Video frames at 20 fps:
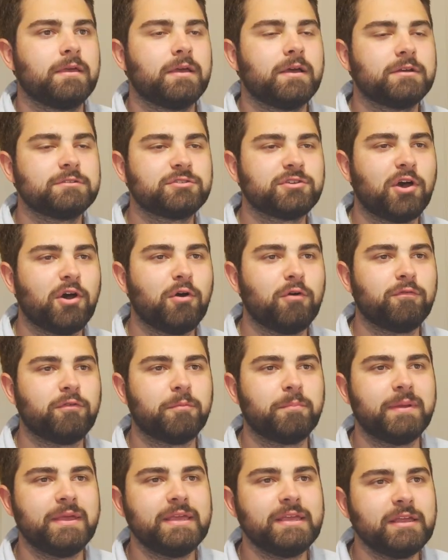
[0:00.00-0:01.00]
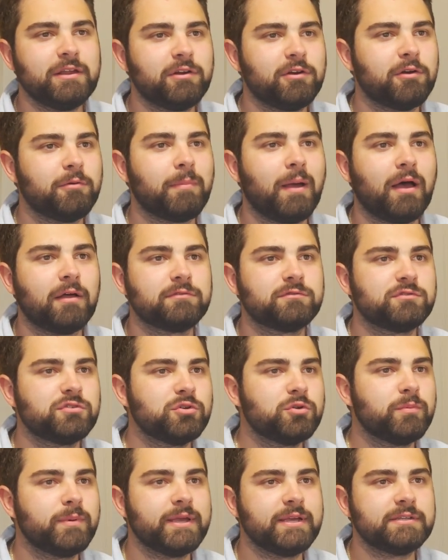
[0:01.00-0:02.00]
So for being here about 2
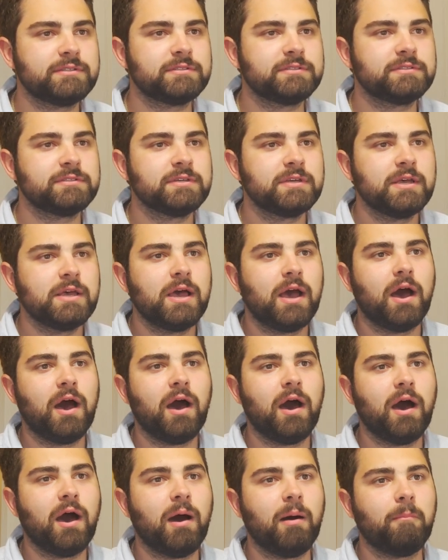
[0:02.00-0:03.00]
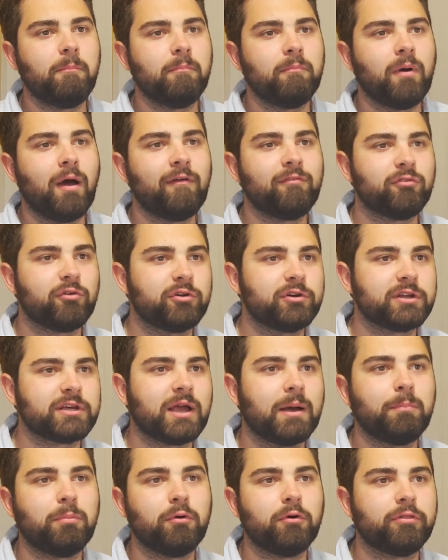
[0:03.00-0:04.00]
weeks, I've learned a
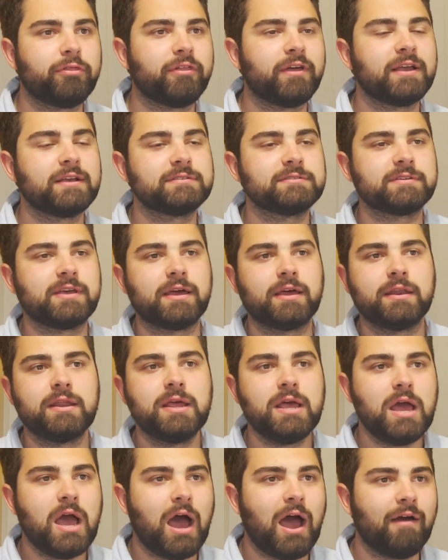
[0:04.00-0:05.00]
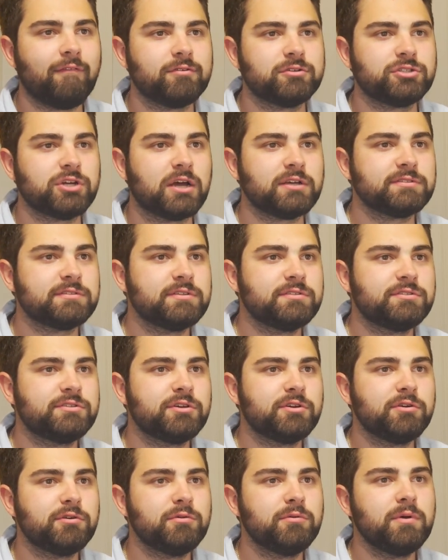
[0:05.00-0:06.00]
couple of things that I've adjusted
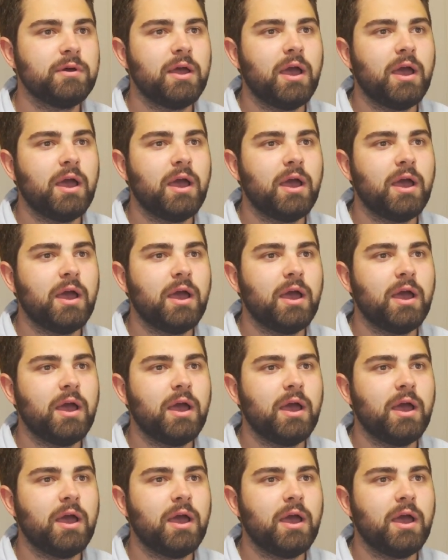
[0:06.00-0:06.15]
to.